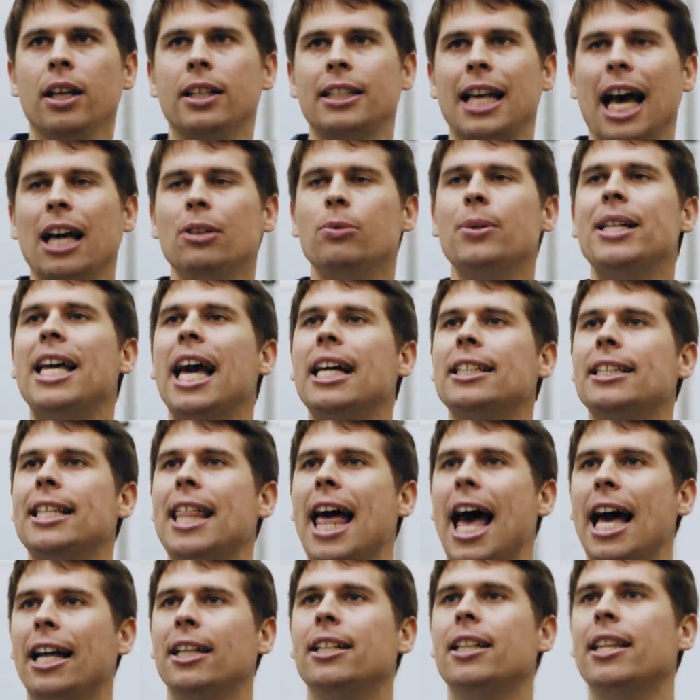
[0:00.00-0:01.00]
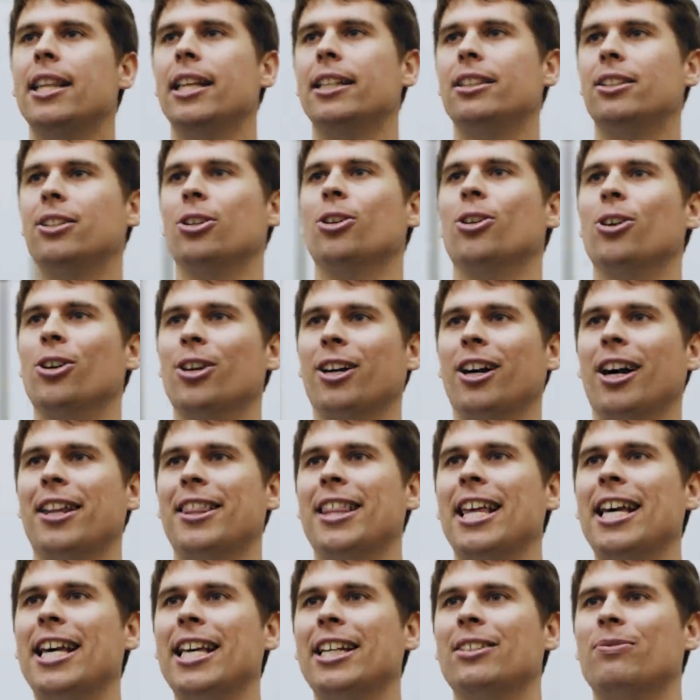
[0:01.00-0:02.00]
So as we get to the end of this talk, I
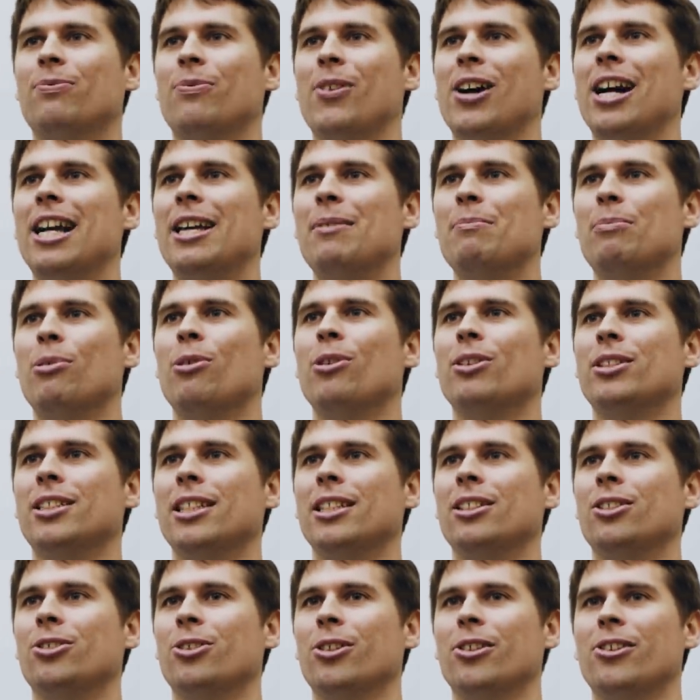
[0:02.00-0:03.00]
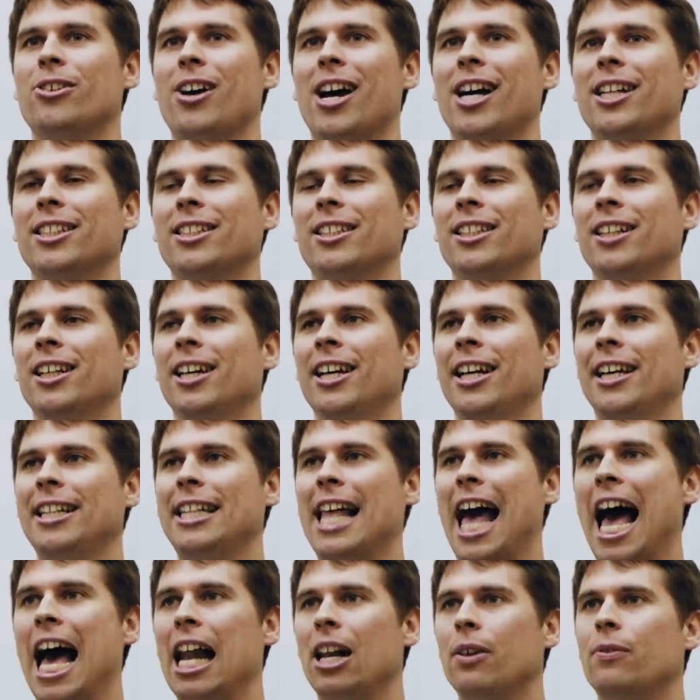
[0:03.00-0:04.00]
think it's really important to address
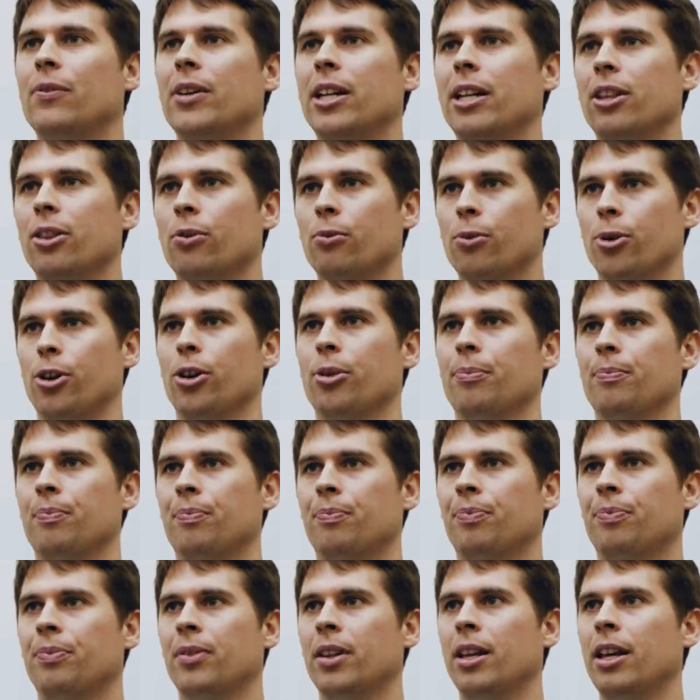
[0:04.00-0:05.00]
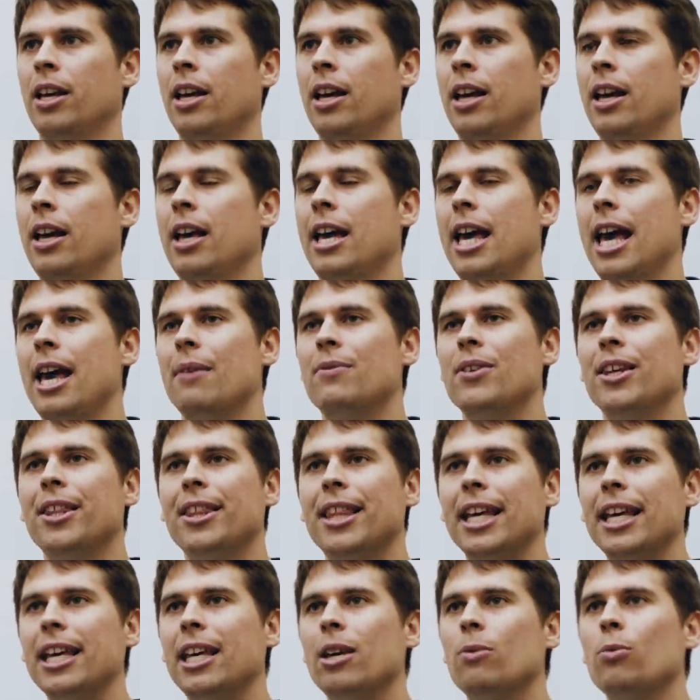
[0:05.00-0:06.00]
the elephant in the room. If you're
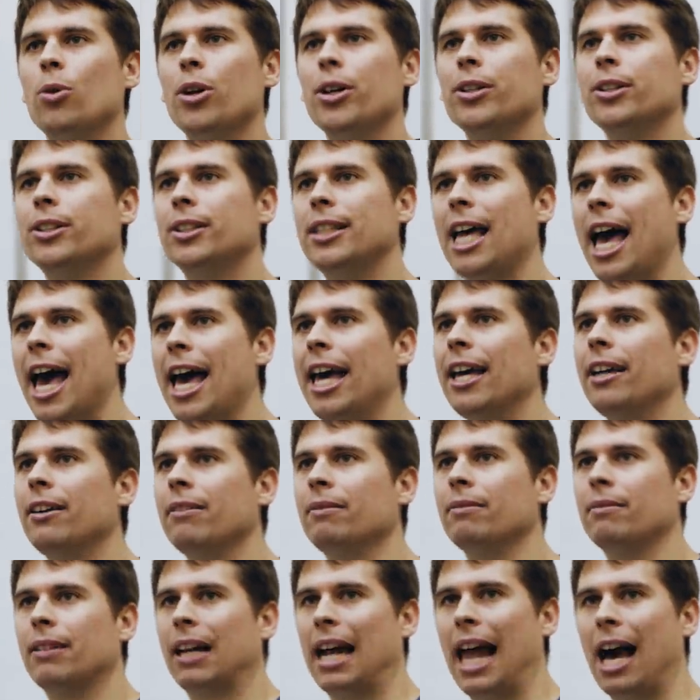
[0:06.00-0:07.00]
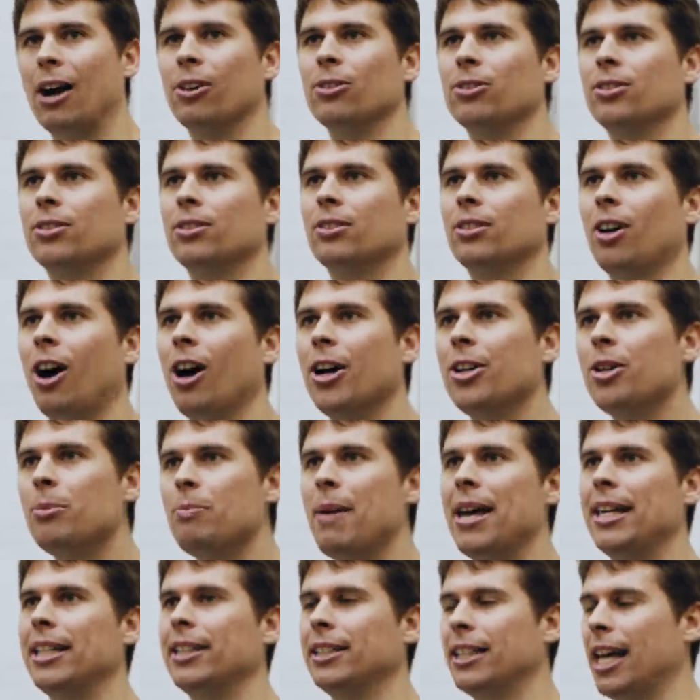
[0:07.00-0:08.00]
thinking, what you're saying, Klaus, kind of
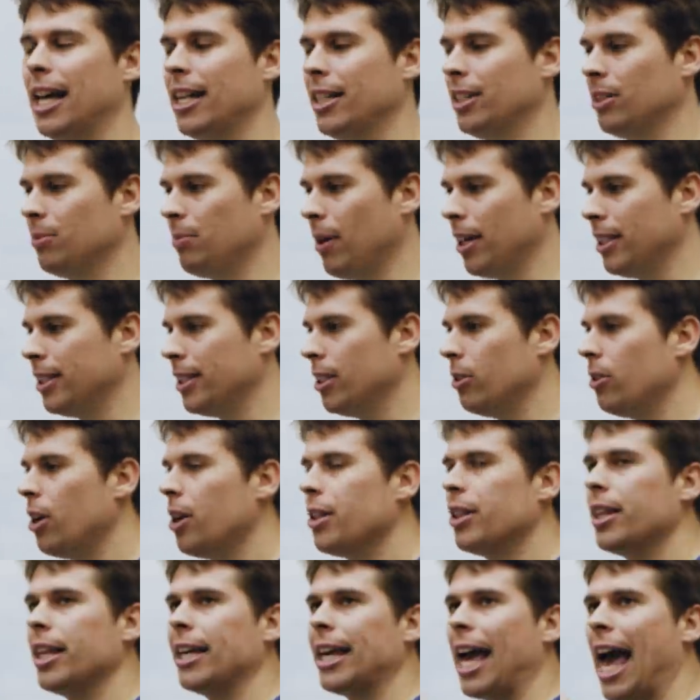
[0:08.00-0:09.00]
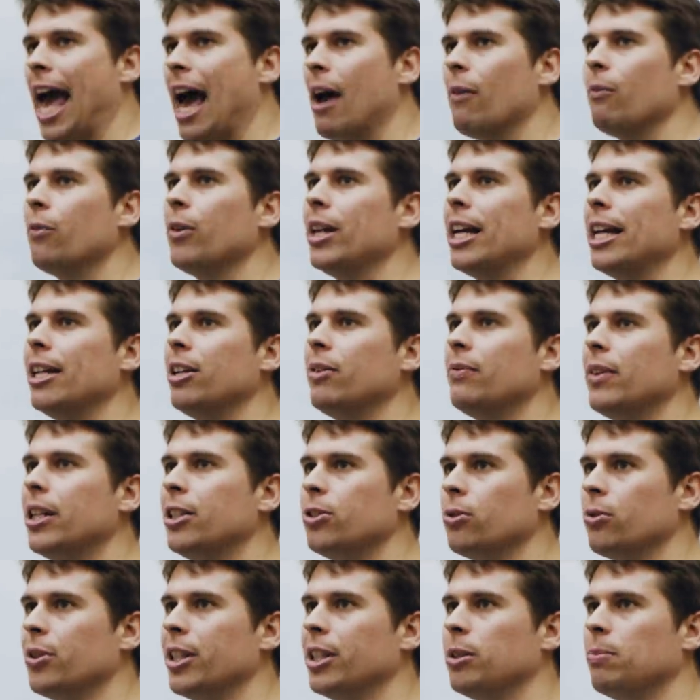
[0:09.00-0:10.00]
makes sense, but I still don't think every
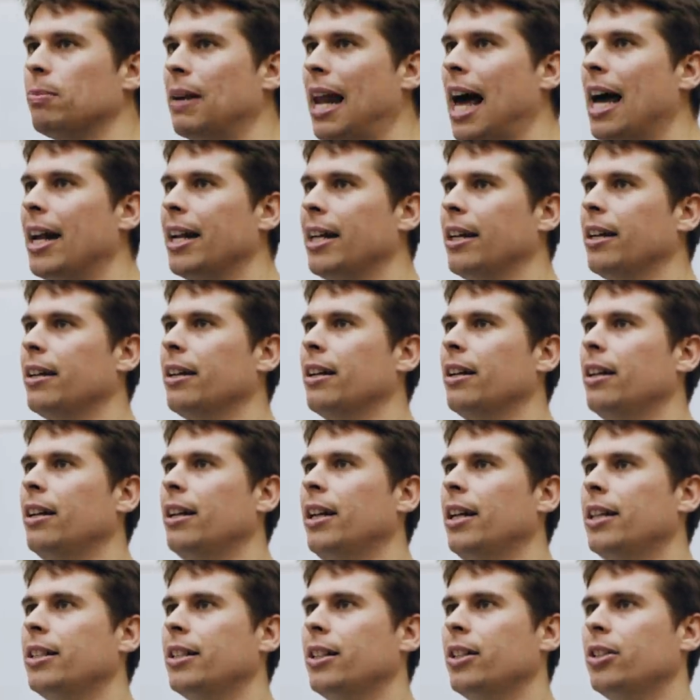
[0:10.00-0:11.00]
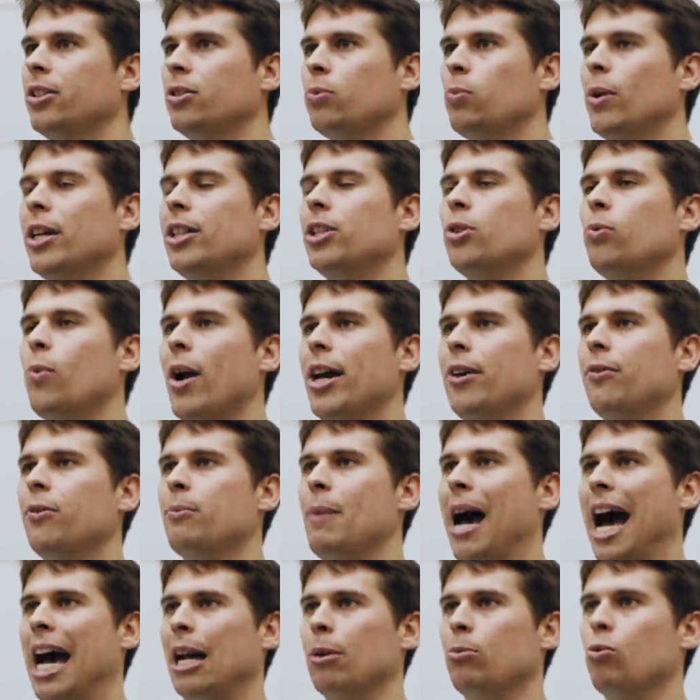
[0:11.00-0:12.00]
individual on this planet is going to switch away
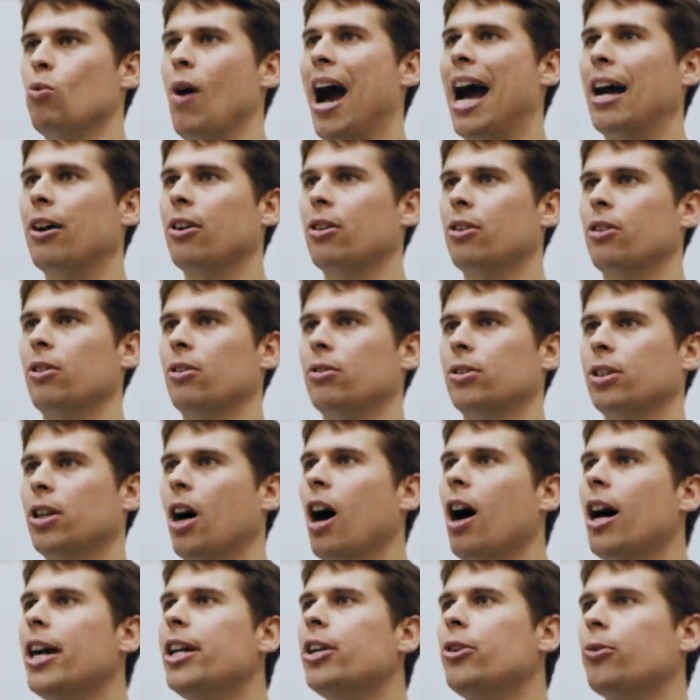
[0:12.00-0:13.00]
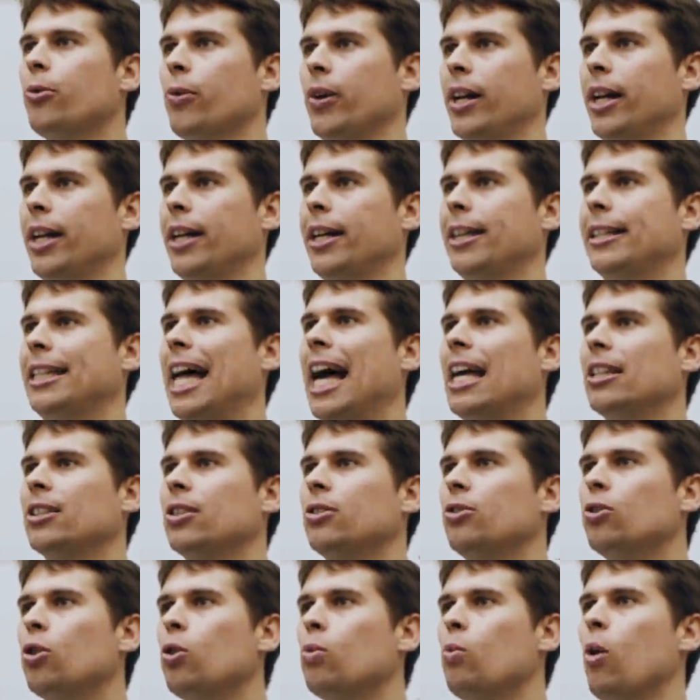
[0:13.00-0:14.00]
from animal agriculture. I agree. That's
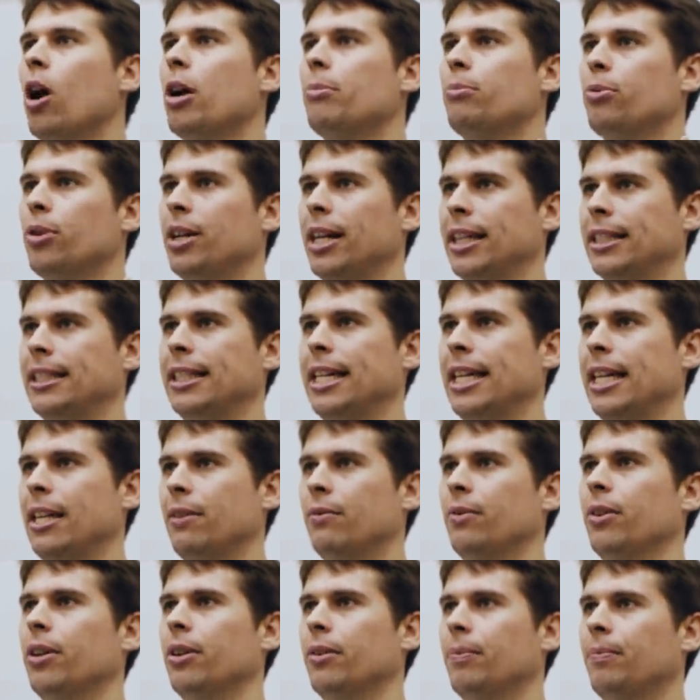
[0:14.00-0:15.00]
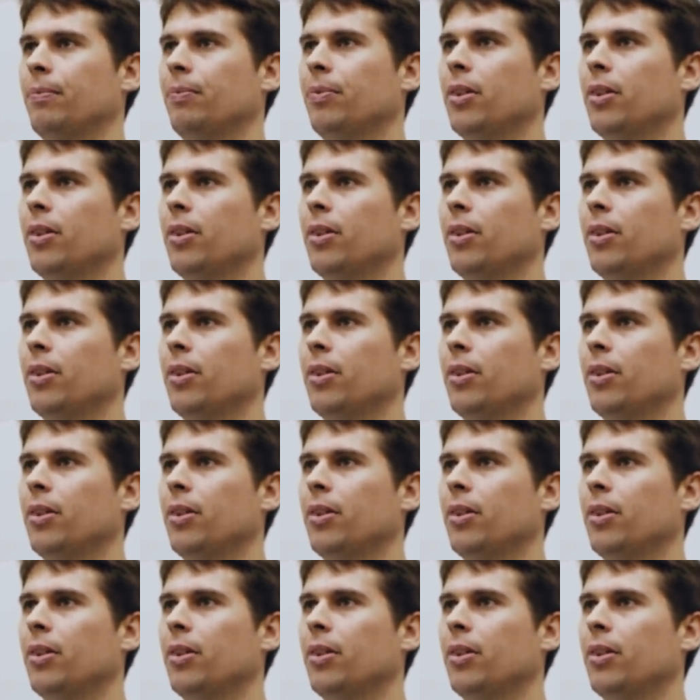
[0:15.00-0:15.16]
not what I'm predicting either.